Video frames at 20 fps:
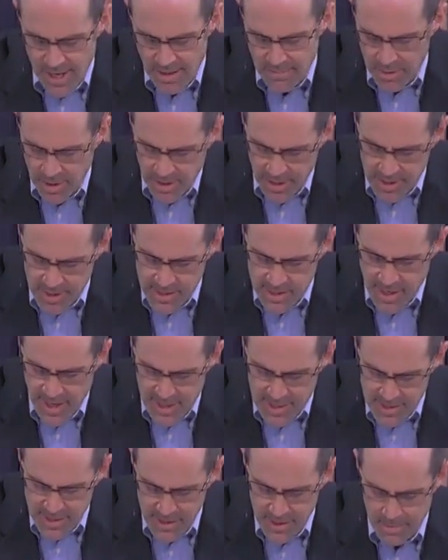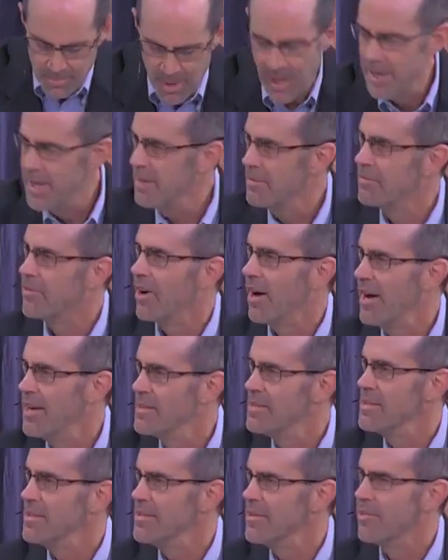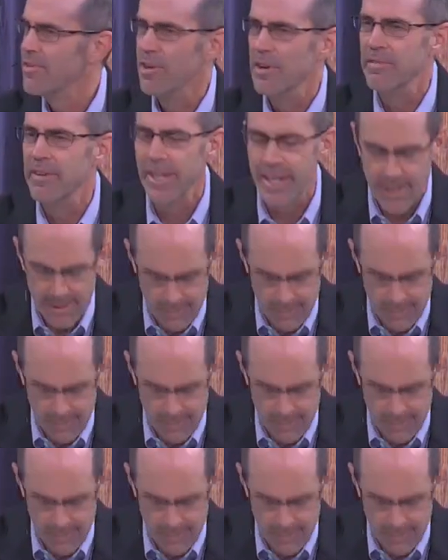criticizing the body of Christ than serving it?